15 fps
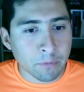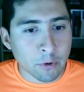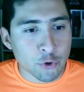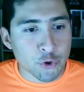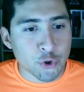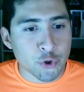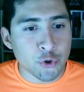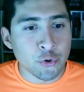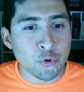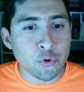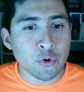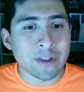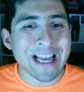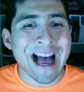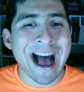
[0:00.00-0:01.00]

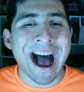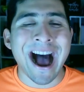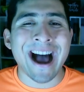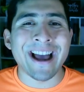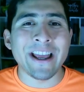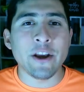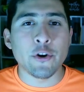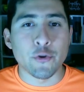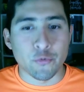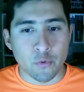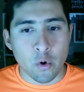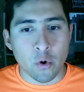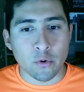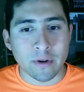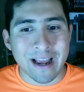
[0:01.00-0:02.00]
choose high
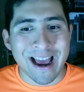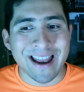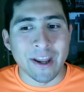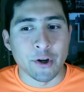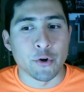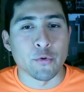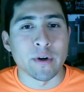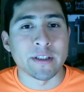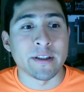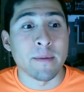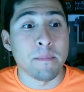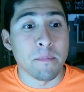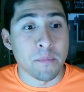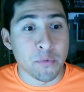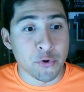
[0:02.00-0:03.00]
growth and aggressive
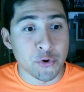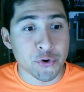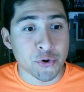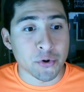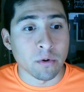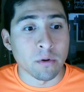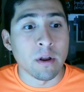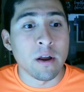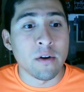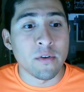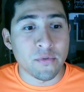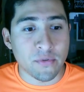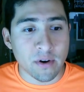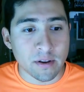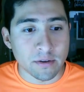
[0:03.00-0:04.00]
mutual
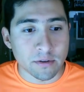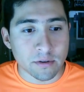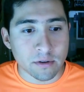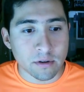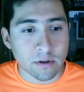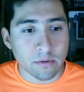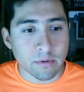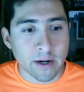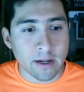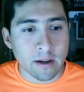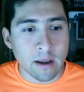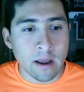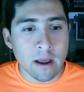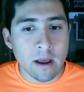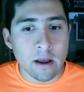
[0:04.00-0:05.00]
funds right
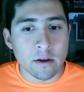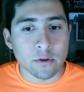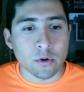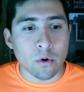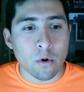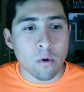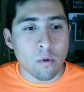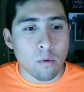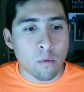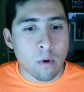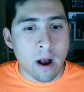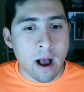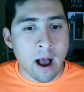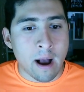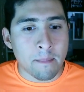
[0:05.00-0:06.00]
so
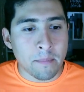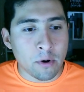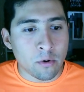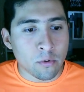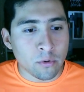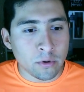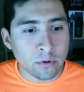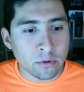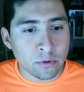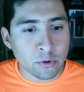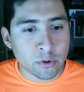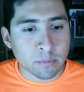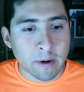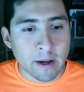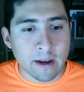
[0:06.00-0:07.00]
I'm going to
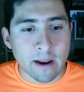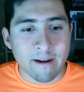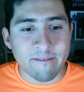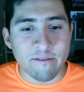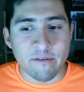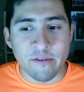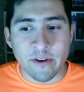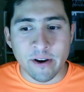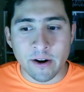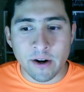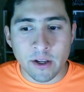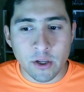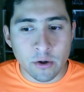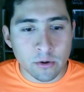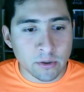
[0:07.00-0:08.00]
spend a very
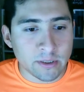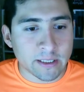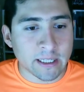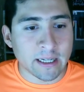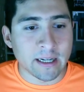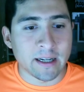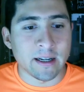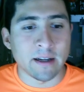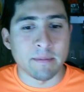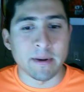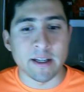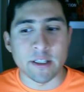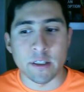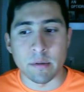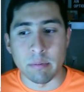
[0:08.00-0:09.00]
good time
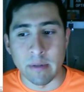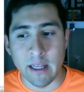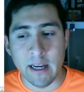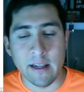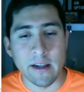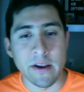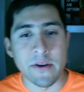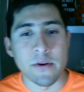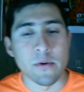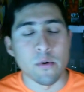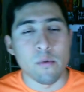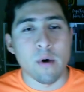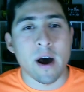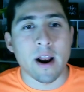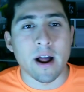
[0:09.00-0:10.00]
explaining you
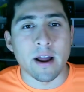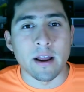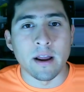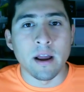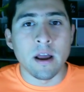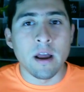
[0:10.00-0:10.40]
what I